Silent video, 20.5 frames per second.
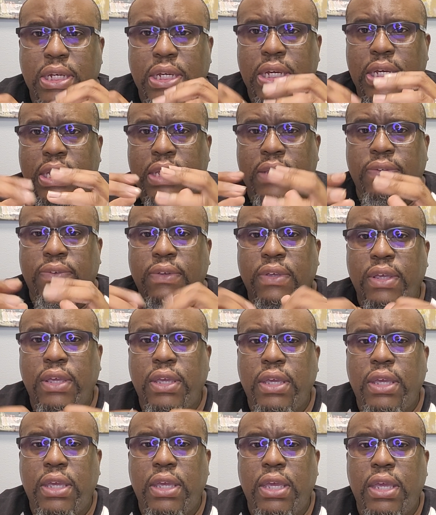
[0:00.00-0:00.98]
is
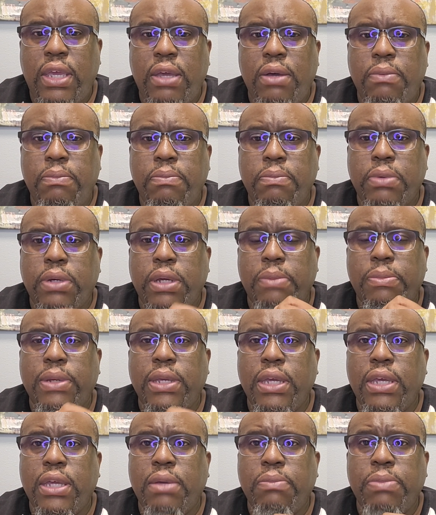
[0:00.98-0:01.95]
him coming
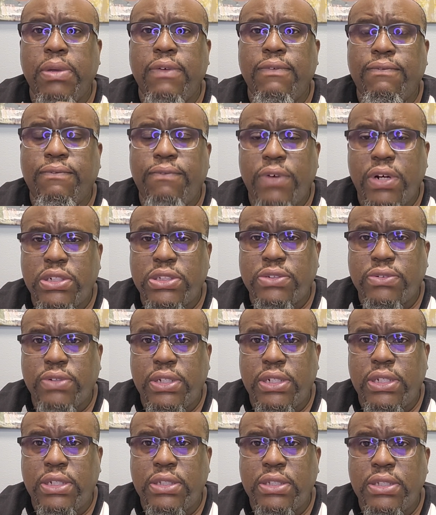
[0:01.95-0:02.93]
in and being
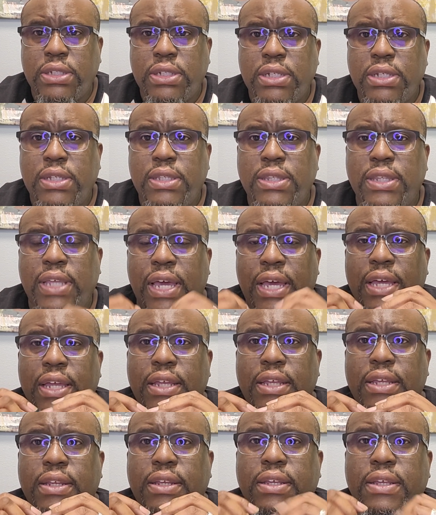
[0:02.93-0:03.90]
frustrated that
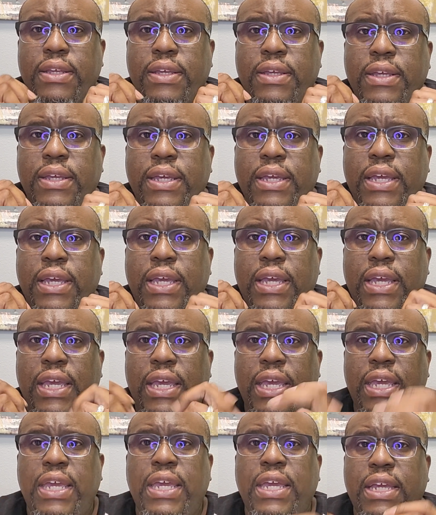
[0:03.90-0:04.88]

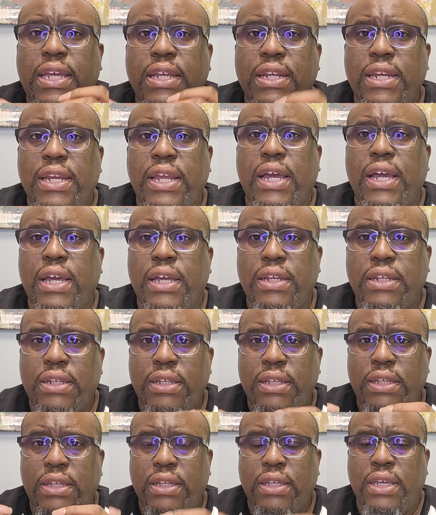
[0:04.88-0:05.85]
he cannot
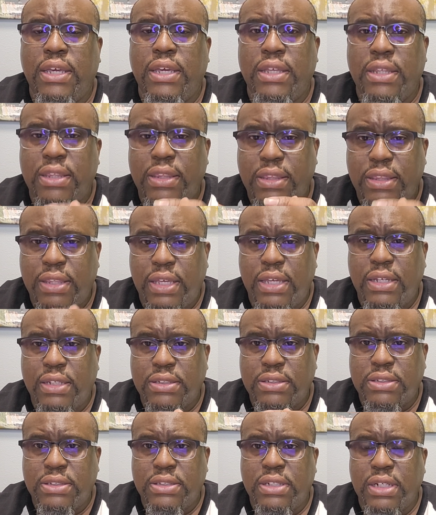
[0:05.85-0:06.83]
get
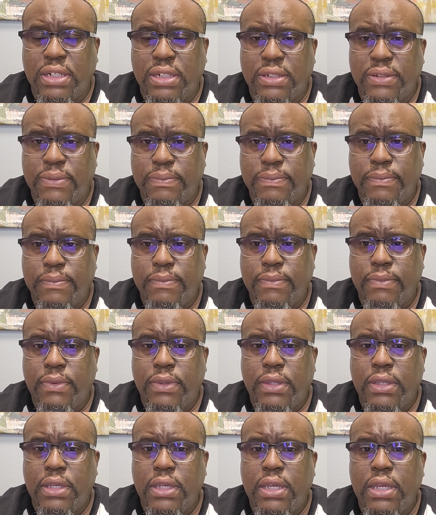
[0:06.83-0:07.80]
things done.
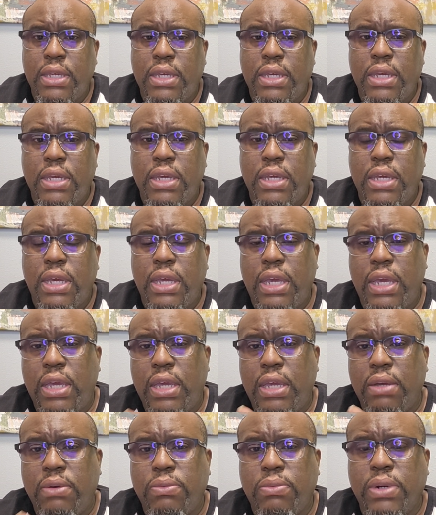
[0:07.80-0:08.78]

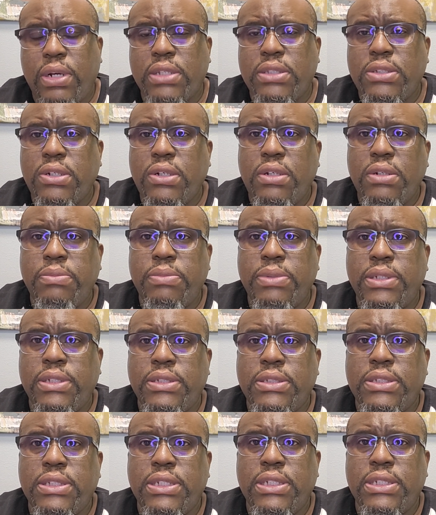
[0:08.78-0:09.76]
And what I told him
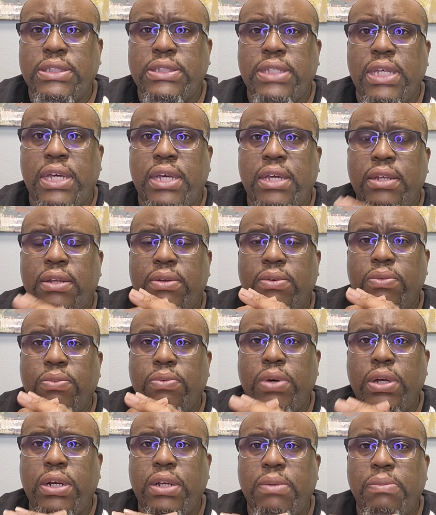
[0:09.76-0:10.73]
is that
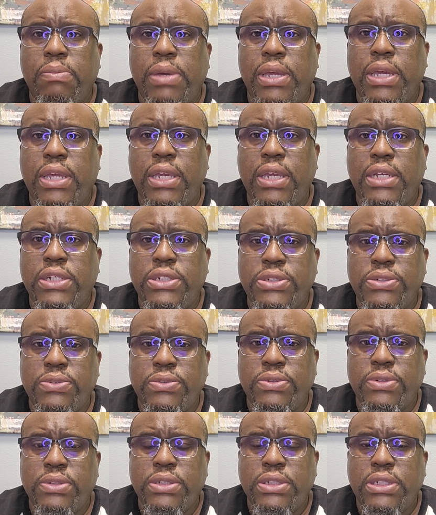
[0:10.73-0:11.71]
one of the main
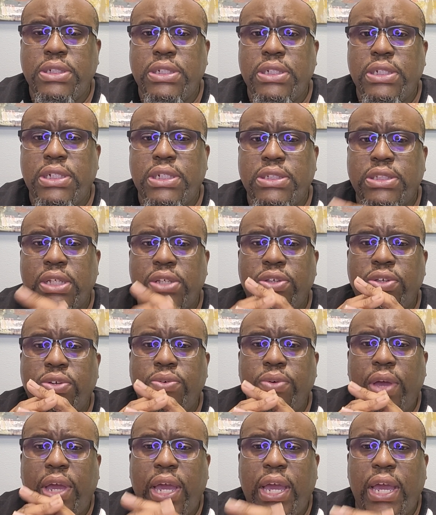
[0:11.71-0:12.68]
issues is that you
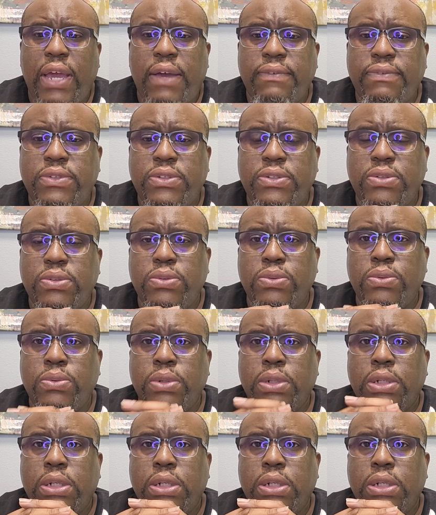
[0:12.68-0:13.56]
have to